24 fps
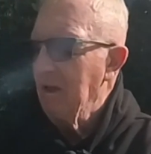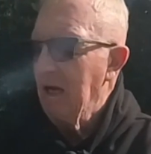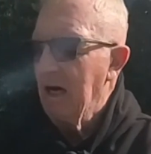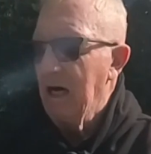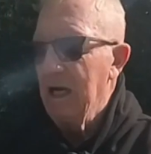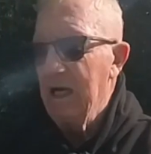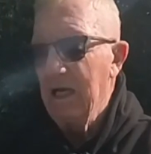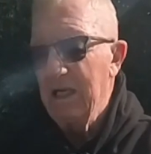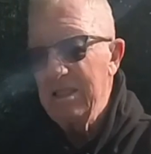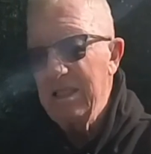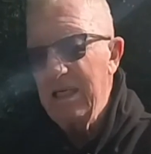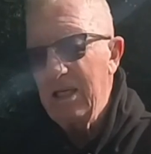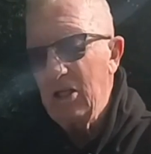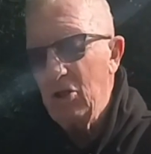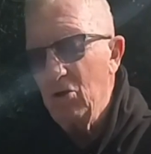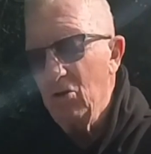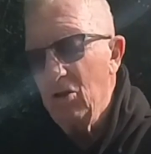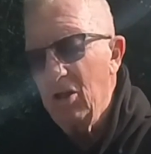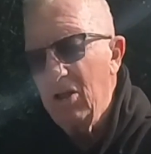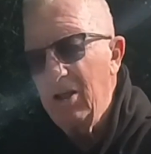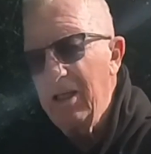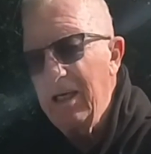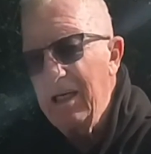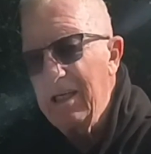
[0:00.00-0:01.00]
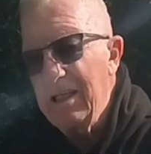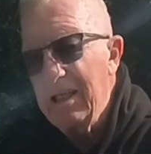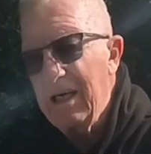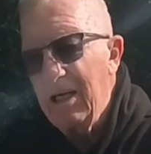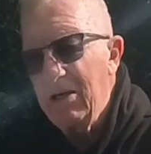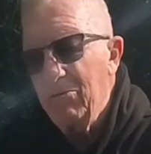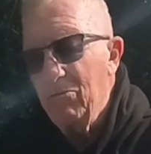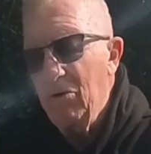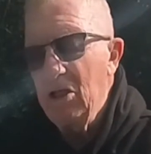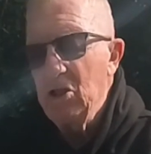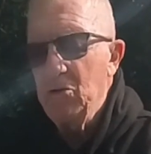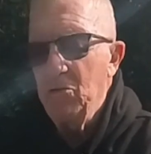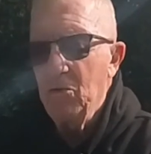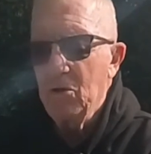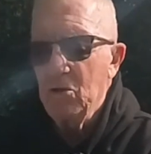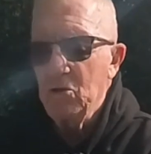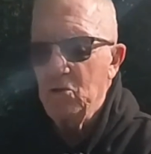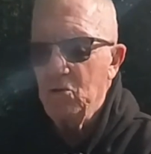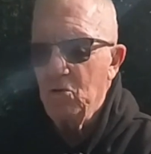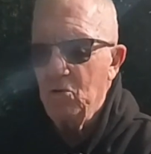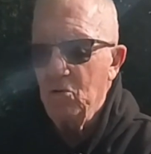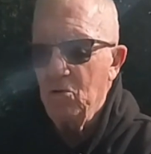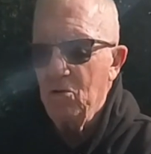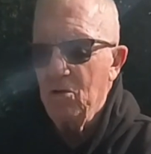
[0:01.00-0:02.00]
And I think the other thing that leads me on
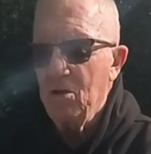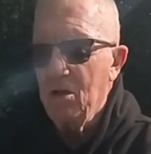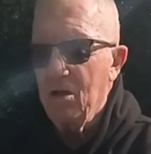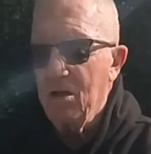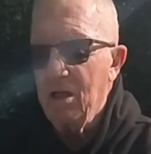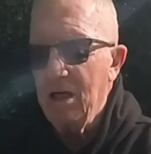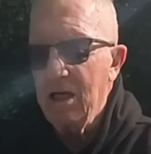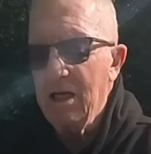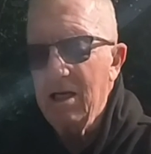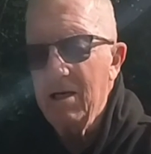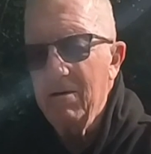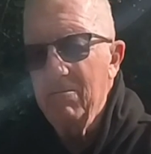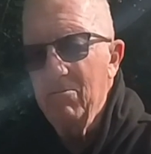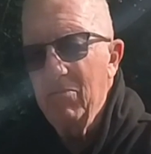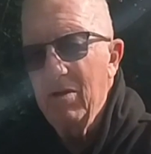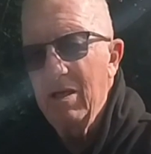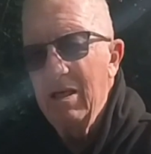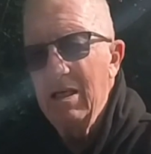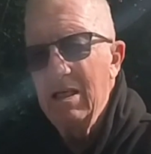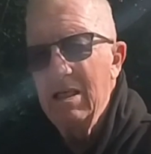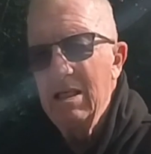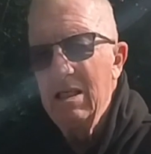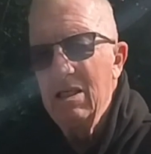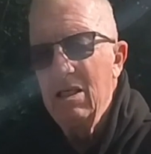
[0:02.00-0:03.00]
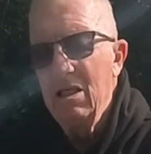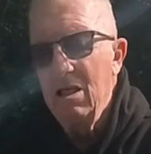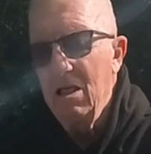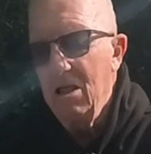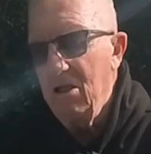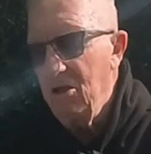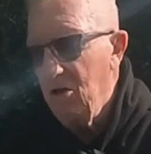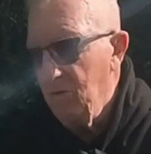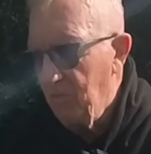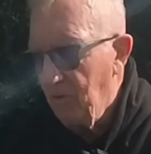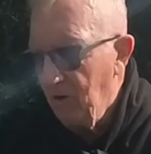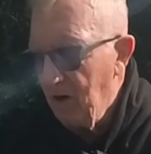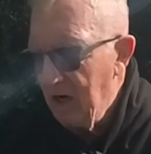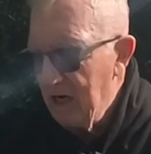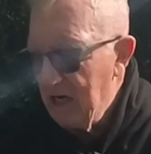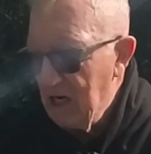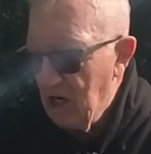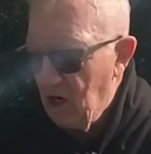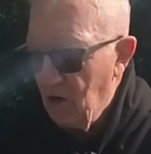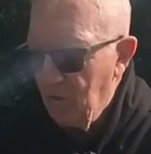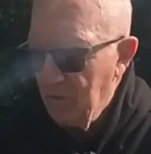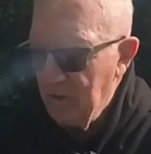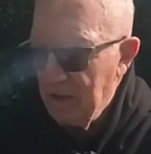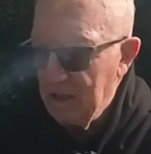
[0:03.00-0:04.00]
to another thing. You buy an
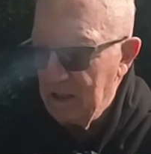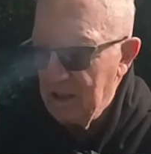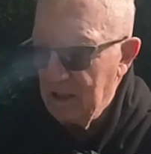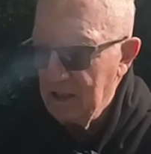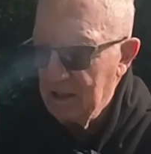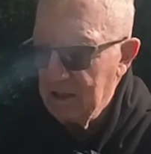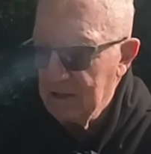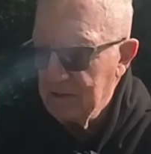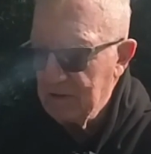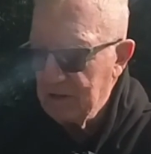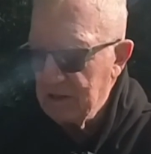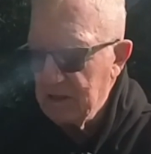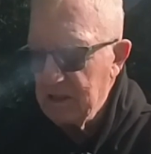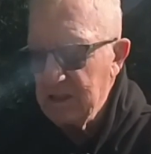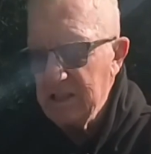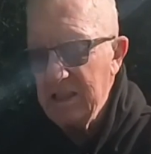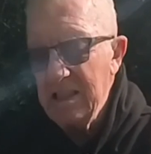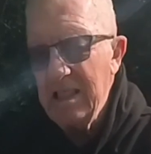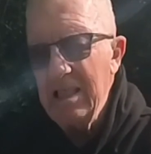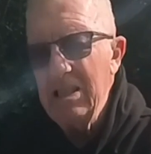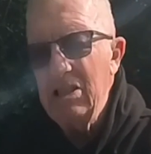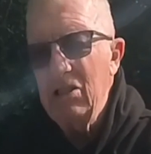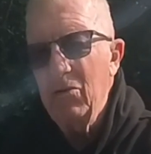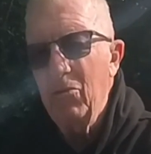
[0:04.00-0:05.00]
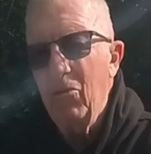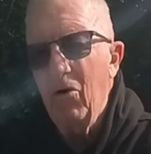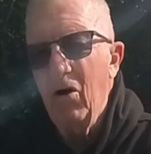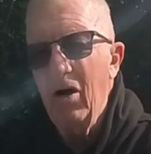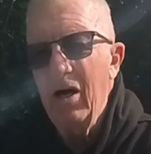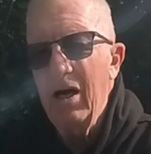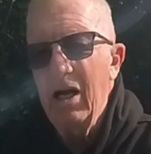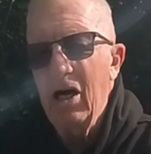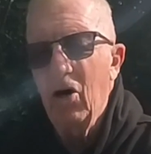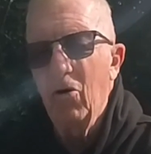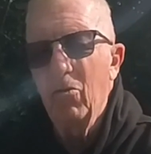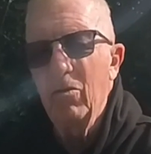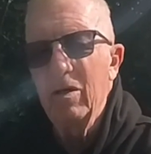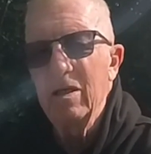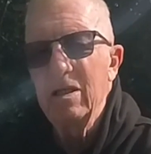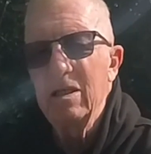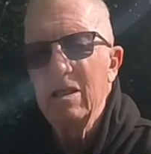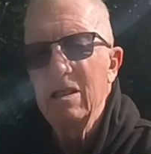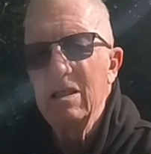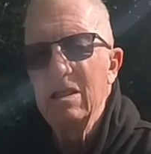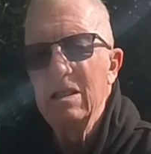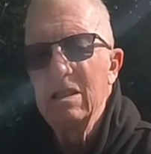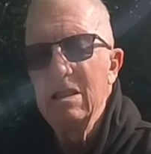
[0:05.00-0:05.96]
helmet, you need to buy an helmet